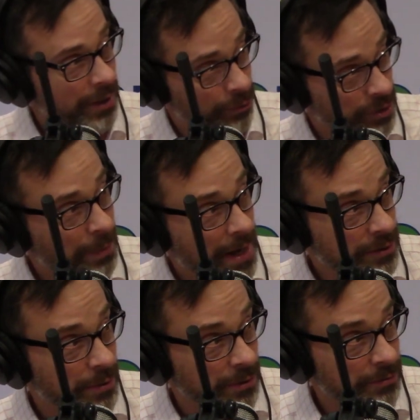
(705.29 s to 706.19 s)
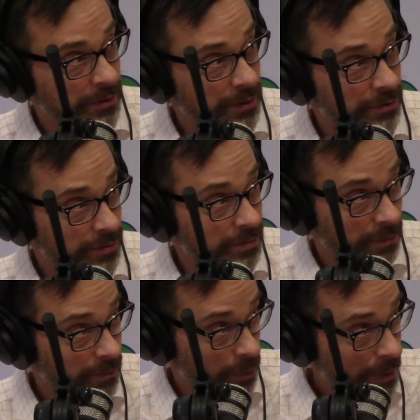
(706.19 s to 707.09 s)
responsible for these
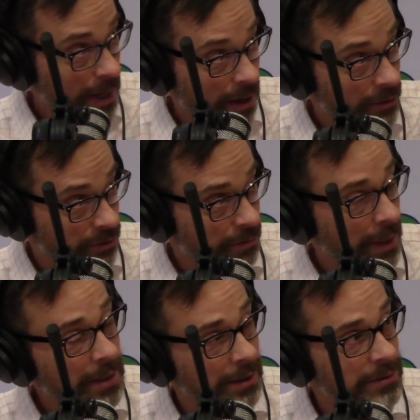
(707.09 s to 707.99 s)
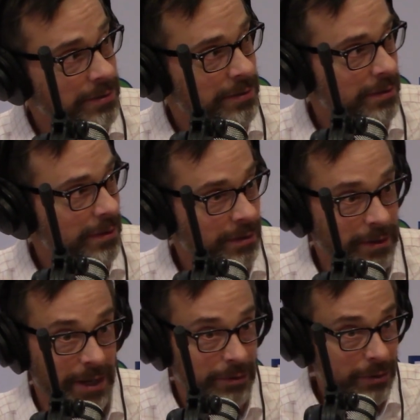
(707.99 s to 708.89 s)
repairs or maintenance,
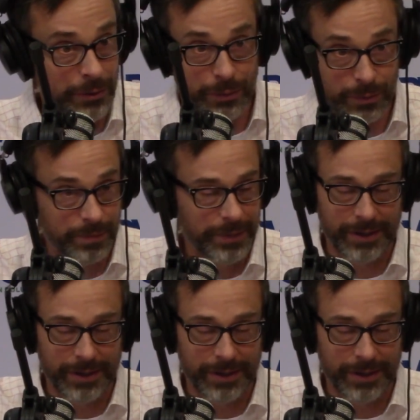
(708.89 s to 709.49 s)
they'll have a whole,